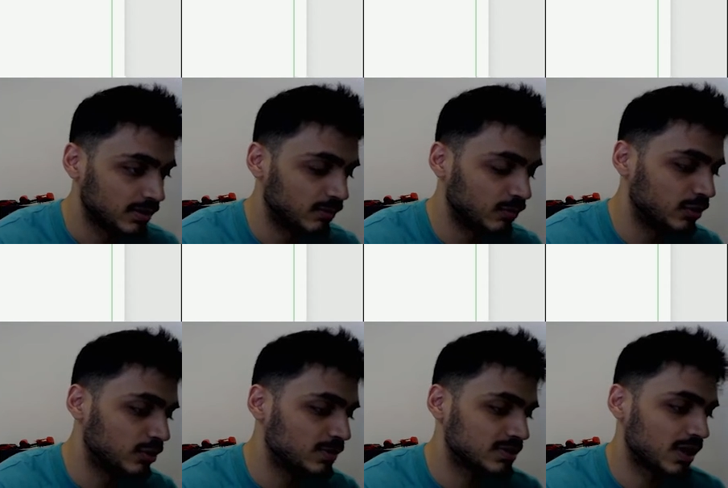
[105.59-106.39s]
The
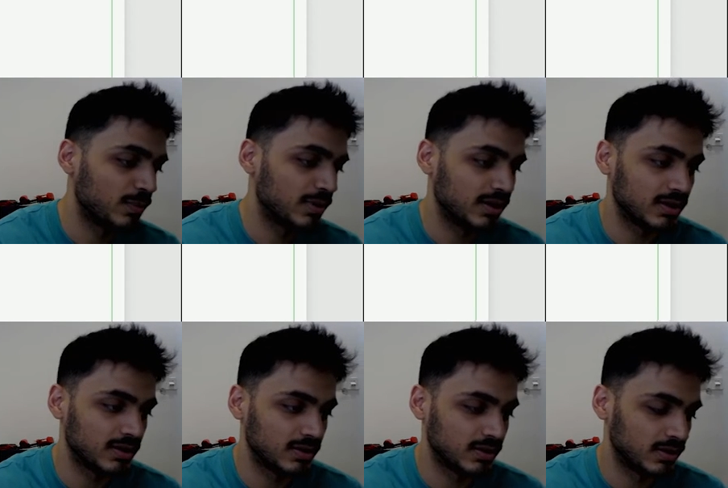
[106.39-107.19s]
volume is how many
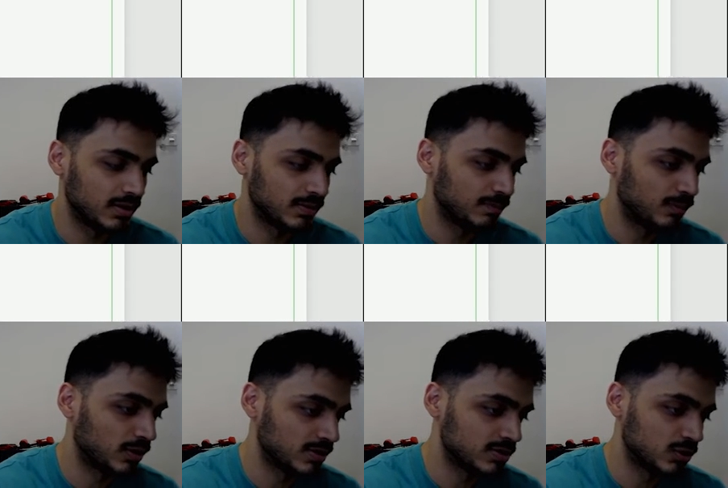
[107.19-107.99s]
are
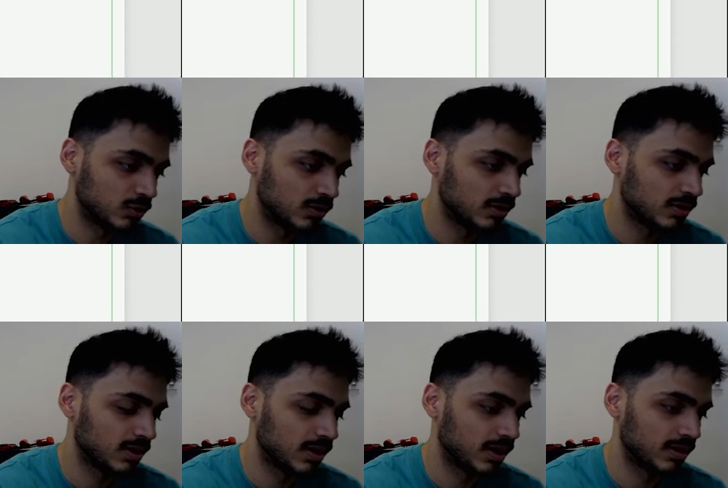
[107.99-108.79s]
bought and sold,
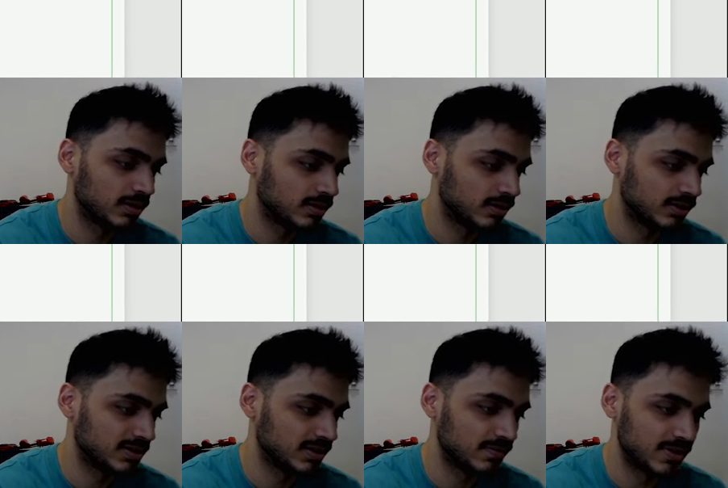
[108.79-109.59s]
and
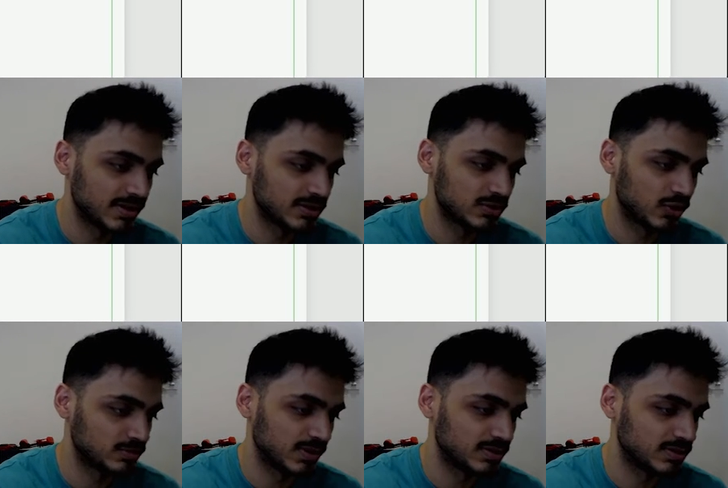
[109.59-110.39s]
these are dividends and stock
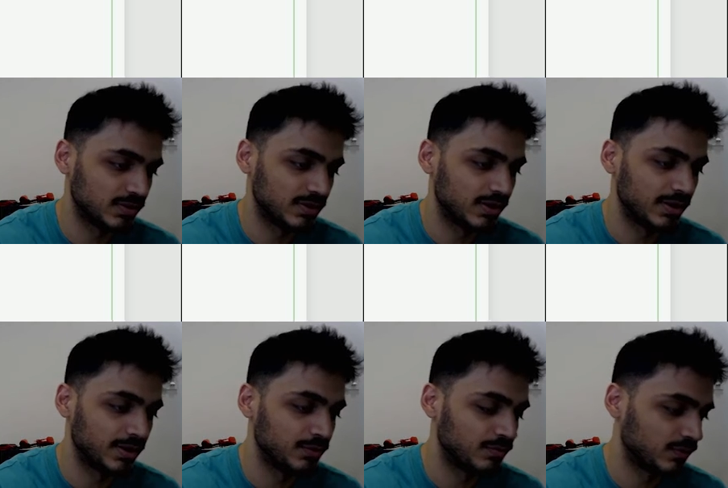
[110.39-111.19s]
splits. You don't really
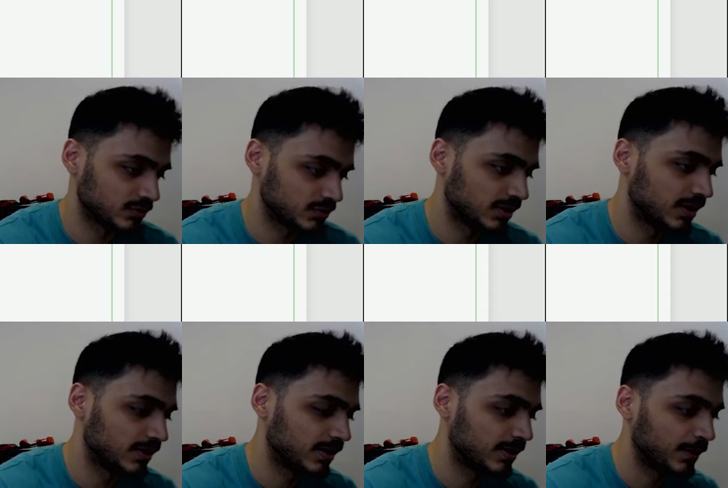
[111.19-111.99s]
need to focus on that
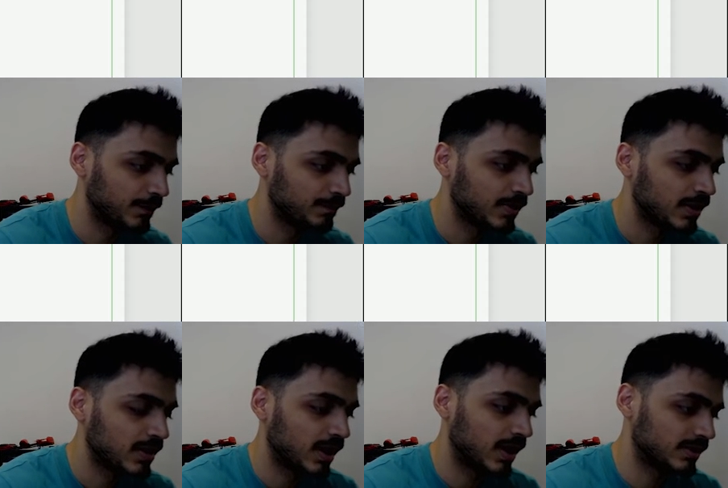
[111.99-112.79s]
right now.
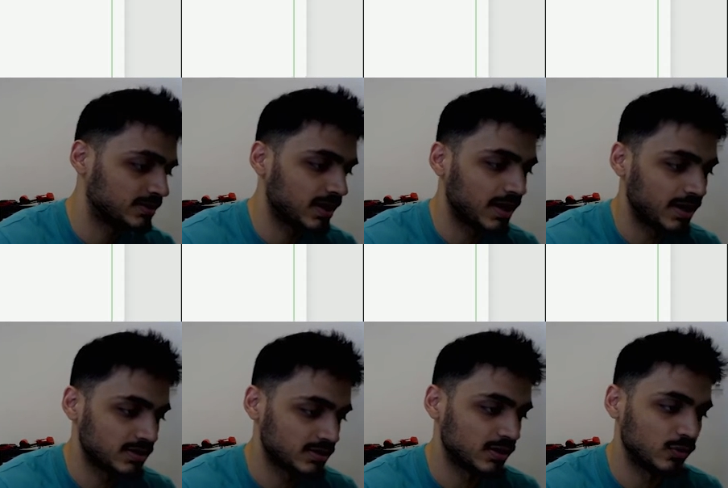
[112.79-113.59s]
And this is the
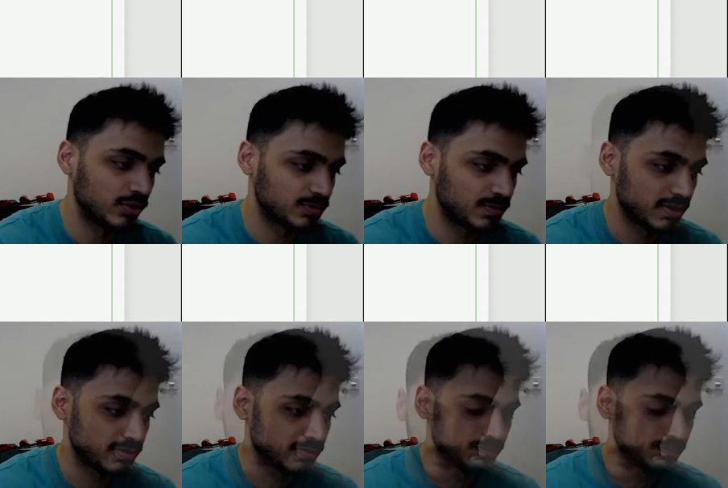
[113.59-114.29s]
highest and the lowest price.